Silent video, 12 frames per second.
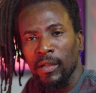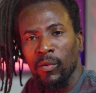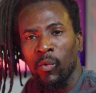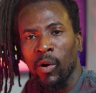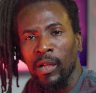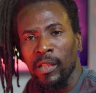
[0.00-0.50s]

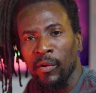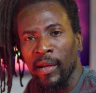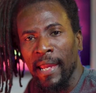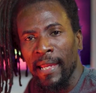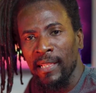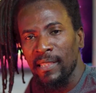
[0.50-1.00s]
watery
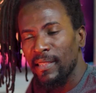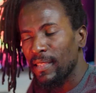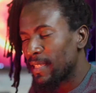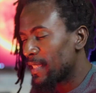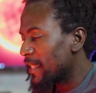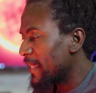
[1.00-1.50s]
eggs,
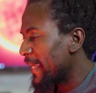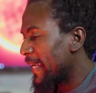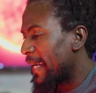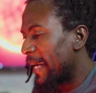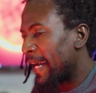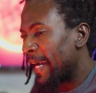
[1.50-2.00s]

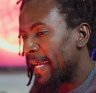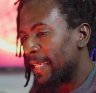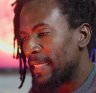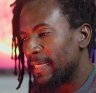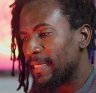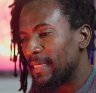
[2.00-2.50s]

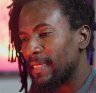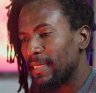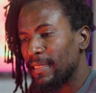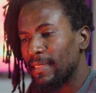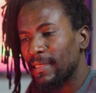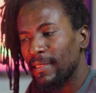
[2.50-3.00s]
and
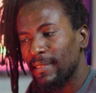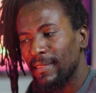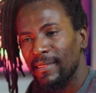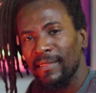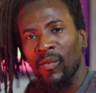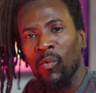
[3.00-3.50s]

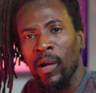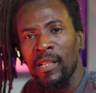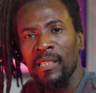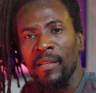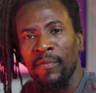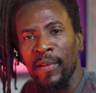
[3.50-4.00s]

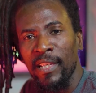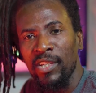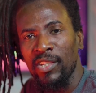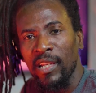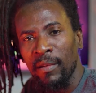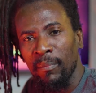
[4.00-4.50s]
once it
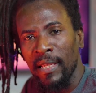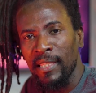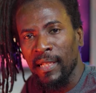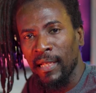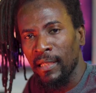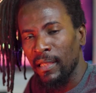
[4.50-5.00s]
finish, it
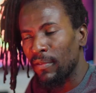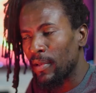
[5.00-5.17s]
basically give